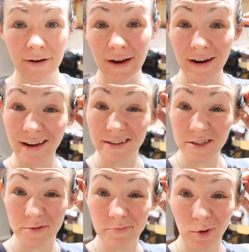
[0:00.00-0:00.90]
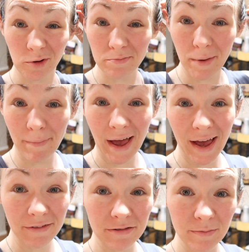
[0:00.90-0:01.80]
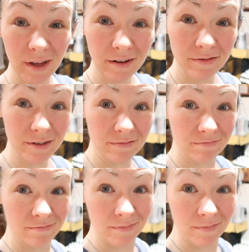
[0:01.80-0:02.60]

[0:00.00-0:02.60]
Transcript: All right, I just pulled my pie from the oven.